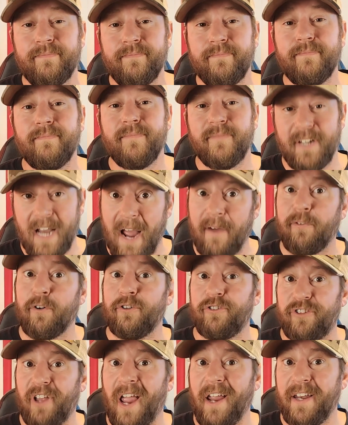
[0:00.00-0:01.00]
never
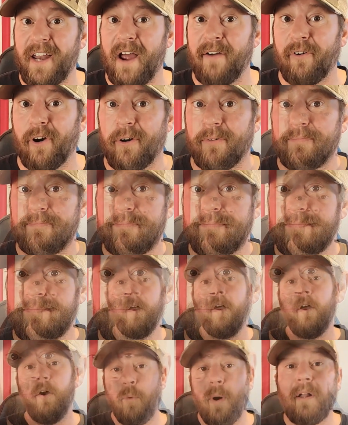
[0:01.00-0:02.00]
say never.
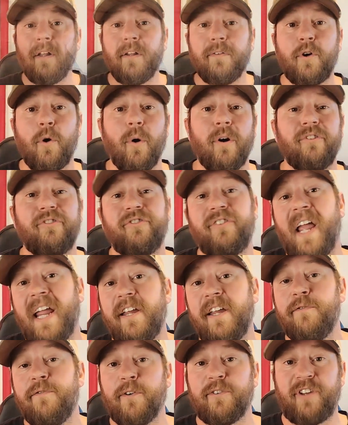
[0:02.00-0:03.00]
Well, of course, thank you
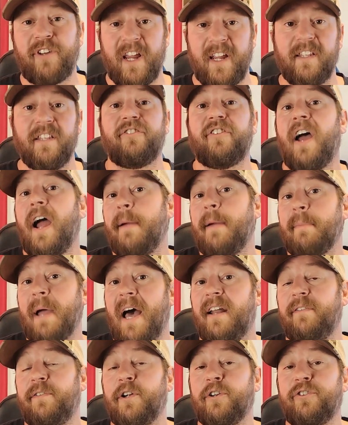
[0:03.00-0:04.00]
for taking the time out
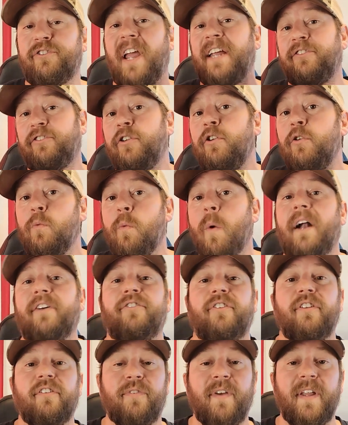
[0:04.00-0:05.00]
of your day to watch
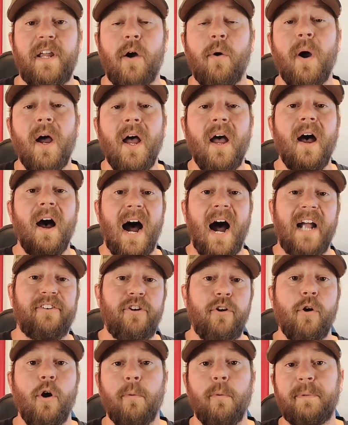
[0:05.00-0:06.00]
this video. I do
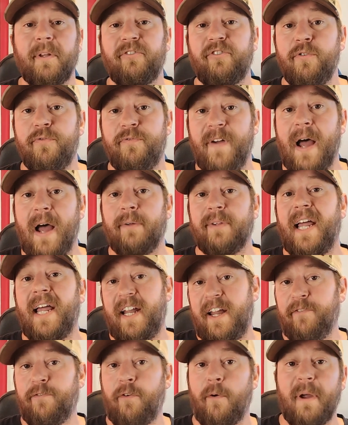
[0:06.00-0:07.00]
hope that you found that
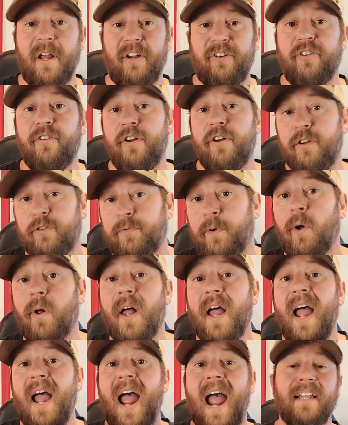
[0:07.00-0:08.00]
information useful,
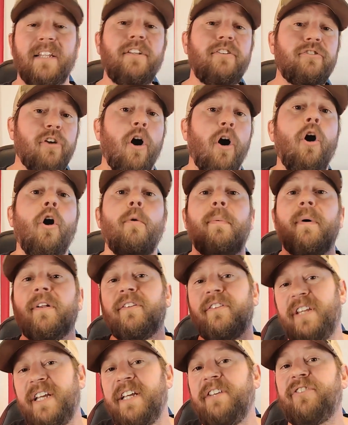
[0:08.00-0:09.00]
and let's hope
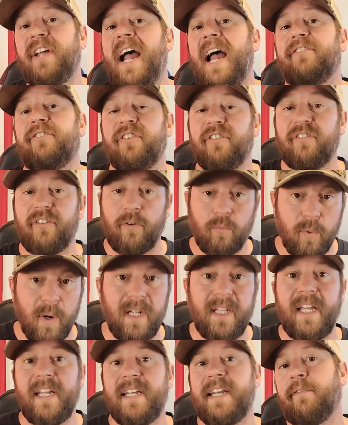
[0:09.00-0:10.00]
these taxes
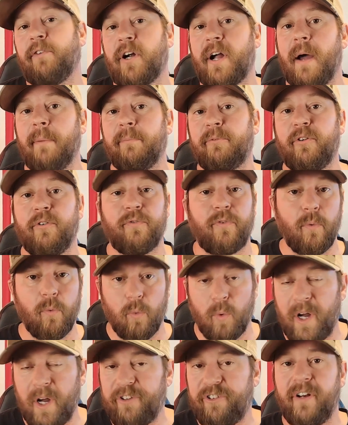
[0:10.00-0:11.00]
really never come to
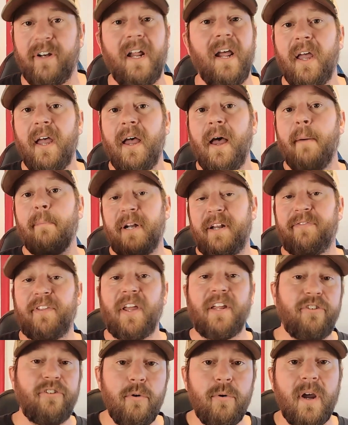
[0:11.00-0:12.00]
fruition. But if they
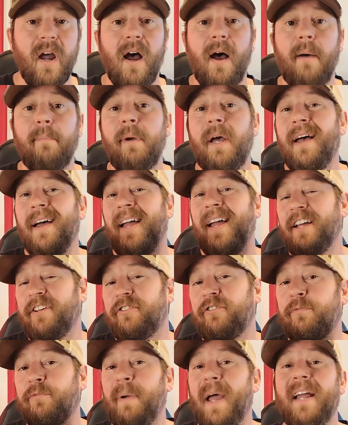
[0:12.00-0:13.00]
do come,
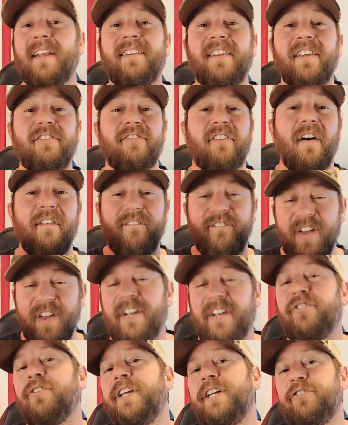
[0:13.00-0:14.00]
expect this
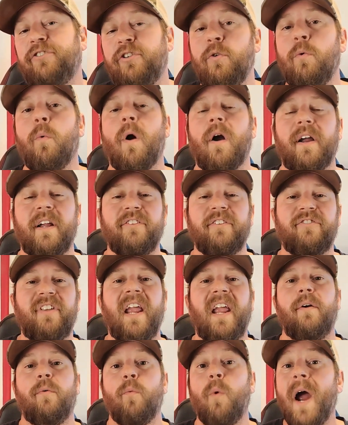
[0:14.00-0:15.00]
eventually to work its
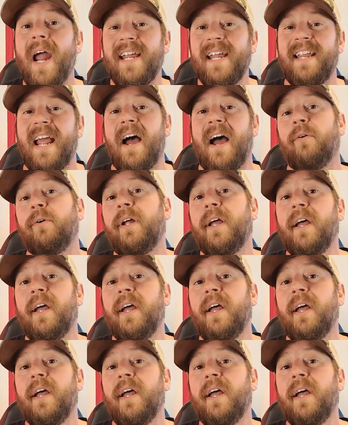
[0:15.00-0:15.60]
way down